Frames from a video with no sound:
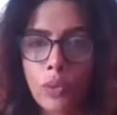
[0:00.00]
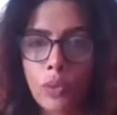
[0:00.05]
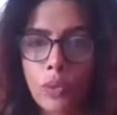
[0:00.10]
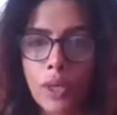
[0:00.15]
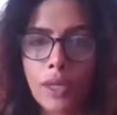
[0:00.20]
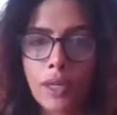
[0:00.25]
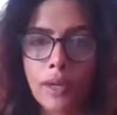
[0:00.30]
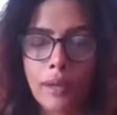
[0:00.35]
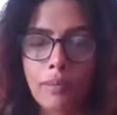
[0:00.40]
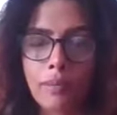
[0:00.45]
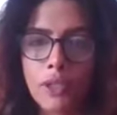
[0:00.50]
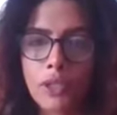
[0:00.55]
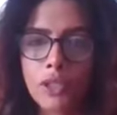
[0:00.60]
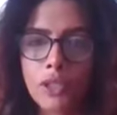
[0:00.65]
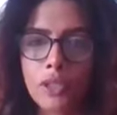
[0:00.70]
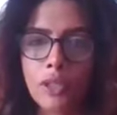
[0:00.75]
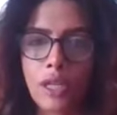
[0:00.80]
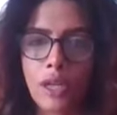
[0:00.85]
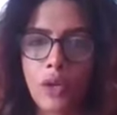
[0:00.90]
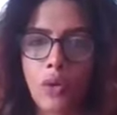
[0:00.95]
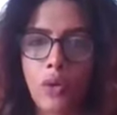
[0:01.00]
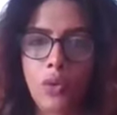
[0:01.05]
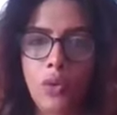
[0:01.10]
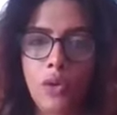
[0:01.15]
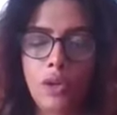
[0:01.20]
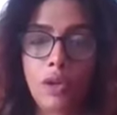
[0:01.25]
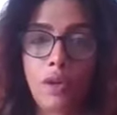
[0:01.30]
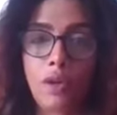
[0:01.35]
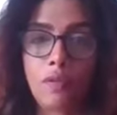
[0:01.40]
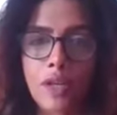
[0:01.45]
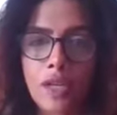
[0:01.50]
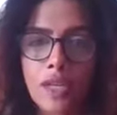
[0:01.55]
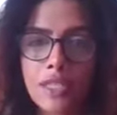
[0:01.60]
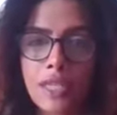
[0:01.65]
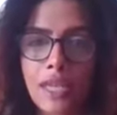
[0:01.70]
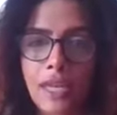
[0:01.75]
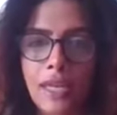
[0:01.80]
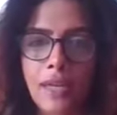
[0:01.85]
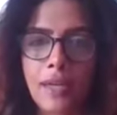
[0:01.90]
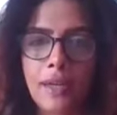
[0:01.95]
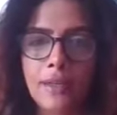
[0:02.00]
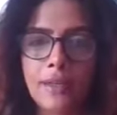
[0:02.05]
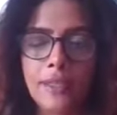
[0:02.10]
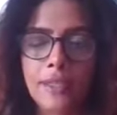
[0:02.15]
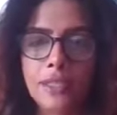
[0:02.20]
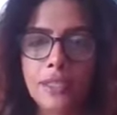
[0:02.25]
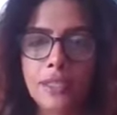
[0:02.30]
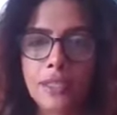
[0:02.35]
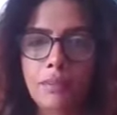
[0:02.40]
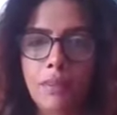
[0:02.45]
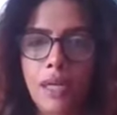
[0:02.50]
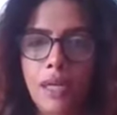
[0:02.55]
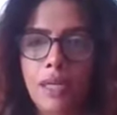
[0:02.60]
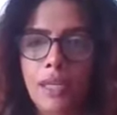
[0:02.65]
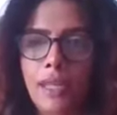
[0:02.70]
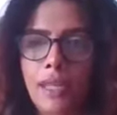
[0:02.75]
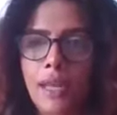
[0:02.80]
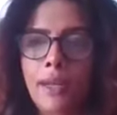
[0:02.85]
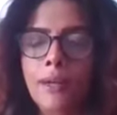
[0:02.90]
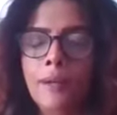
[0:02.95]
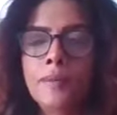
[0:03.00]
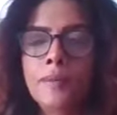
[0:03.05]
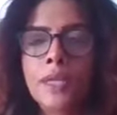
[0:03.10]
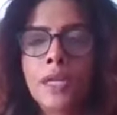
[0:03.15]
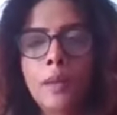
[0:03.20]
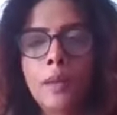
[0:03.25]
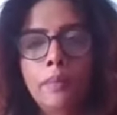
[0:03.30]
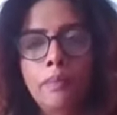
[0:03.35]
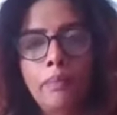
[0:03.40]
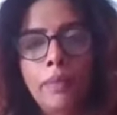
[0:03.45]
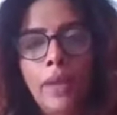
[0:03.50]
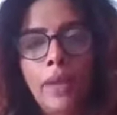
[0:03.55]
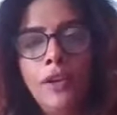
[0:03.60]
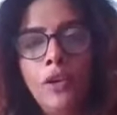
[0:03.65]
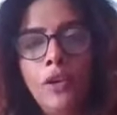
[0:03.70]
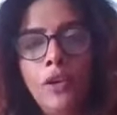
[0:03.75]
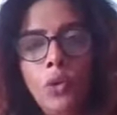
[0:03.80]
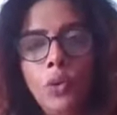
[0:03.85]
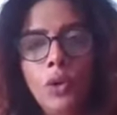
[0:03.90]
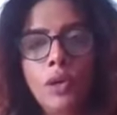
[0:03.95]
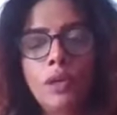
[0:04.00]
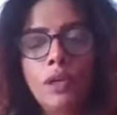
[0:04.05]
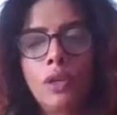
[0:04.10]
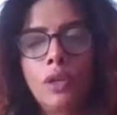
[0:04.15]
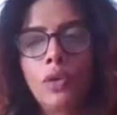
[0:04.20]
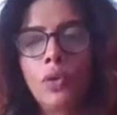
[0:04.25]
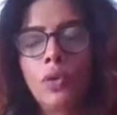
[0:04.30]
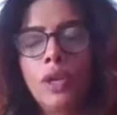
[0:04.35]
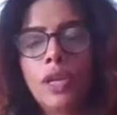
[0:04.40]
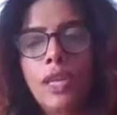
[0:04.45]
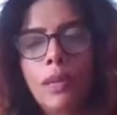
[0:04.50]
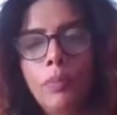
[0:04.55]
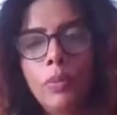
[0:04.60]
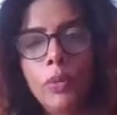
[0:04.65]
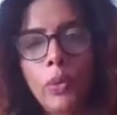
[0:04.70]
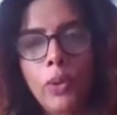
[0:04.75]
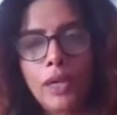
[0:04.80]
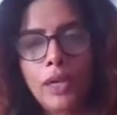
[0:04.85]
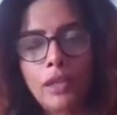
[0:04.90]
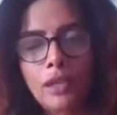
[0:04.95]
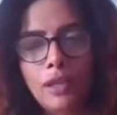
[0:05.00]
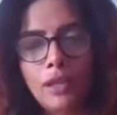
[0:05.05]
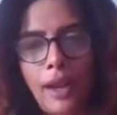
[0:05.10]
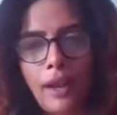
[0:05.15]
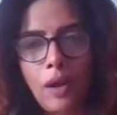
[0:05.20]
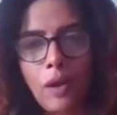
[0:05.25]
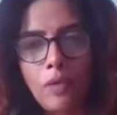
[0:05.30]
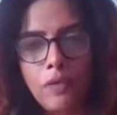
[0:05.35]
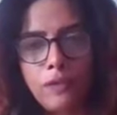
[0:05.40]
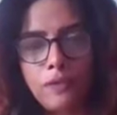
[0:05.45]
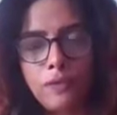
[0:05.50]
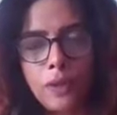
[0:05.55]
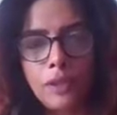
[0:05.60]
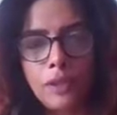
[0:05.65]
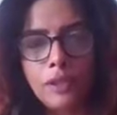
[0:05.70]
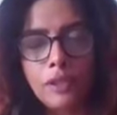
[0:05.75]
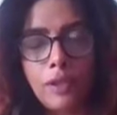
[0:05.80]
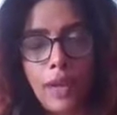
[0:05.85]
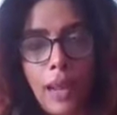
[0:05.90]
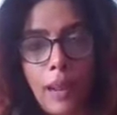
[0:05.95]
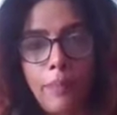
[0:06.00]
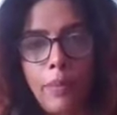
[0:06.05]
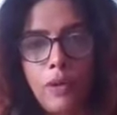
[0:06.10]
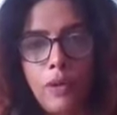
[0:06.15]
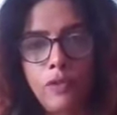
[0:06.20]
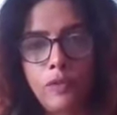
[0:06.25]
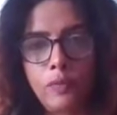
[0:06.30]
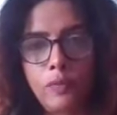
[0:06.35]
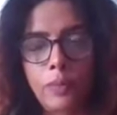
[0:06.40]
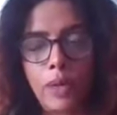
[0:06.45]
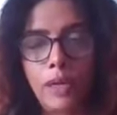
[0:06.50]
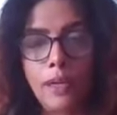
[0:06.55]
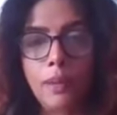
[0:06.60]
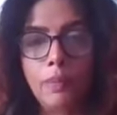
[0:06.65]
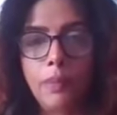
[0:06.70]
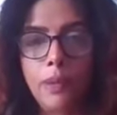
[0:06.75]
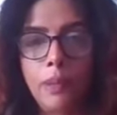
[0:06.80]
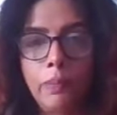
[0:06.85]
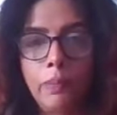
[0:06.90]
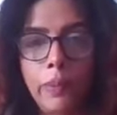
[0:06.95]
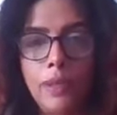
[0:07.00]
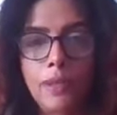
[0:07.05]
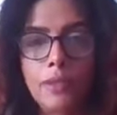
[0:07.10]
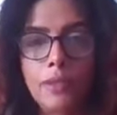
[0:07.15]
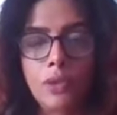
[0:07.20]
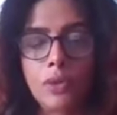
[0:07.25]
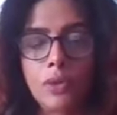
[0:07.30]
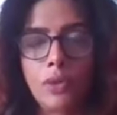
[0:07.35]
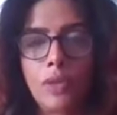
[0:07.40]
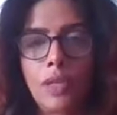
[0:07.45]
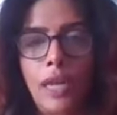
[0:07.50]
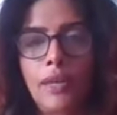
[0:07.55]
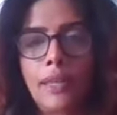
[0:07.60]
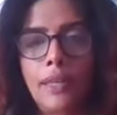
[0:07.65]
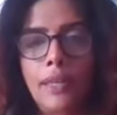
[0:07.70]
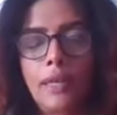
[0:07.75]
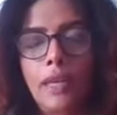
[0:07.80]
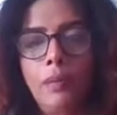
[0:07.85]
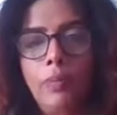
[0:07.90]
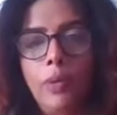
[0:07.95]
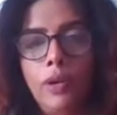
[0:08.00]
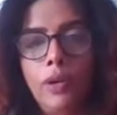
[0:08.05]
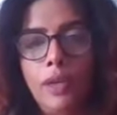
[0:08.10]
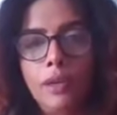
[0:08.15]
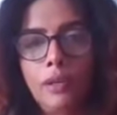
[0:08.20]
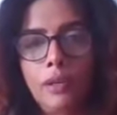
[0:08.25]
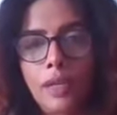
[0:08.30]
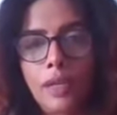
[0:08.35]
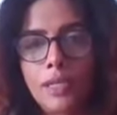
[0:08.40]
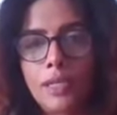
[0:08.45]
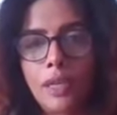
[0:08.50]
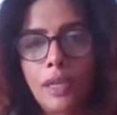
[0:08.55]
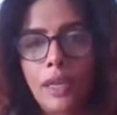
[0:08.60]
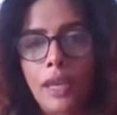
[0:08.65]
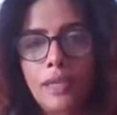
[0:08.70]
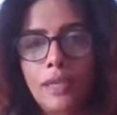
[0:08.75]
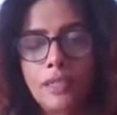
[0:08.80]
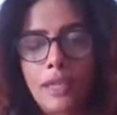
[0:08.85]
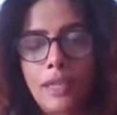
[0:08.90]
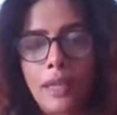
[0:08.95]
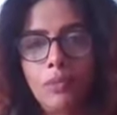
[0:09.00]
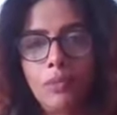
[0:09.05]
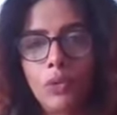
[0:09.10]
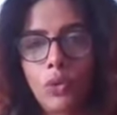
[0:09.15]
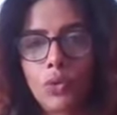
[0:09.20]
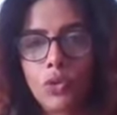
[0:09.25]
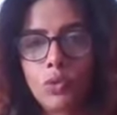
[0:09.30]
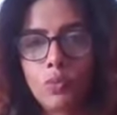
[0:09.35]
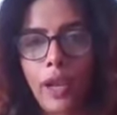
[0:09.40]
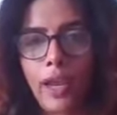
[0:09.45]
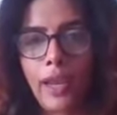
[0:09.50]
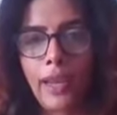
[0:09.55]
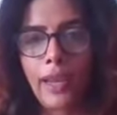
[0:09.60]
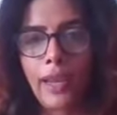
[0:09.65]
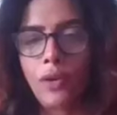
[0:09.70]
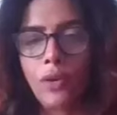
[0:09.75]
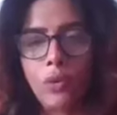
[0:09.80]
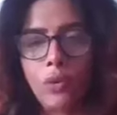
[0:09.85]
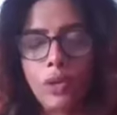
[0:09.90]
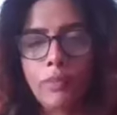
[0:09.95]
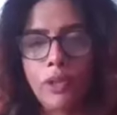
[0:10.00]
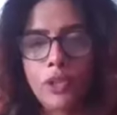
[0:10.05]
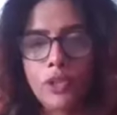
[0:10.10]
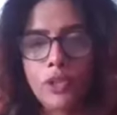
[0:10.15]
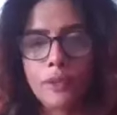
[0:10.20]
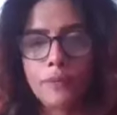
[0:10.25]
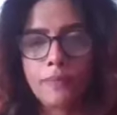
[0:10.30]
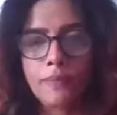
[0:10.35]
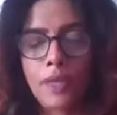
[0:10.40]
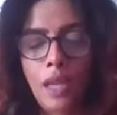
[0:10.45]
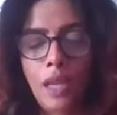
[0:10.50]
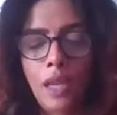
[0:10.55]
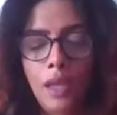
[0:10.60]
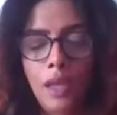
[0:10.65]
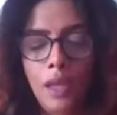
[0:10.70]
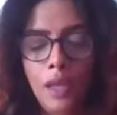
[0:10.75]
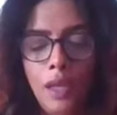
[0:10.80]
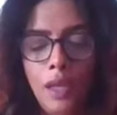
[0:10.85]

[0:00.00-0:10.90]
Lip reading: put you under remission, they don't reverse any condition, but they are meant to keep you in a trap of multiple pills that keep on increasing as time goes by and no remission.